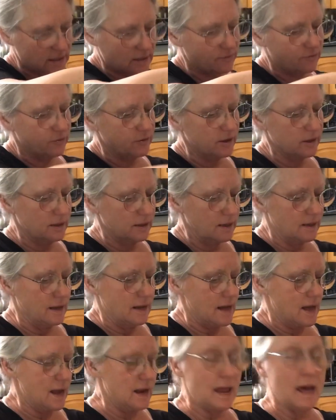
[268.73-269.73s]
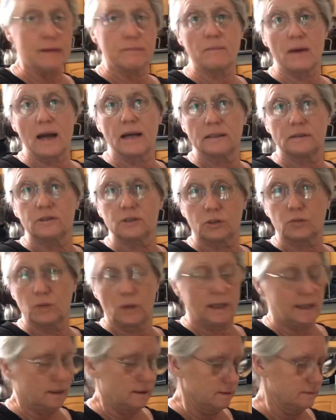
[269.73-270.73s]
different. I like mine
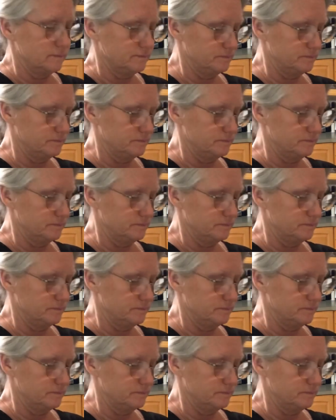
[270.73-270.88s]
sweet.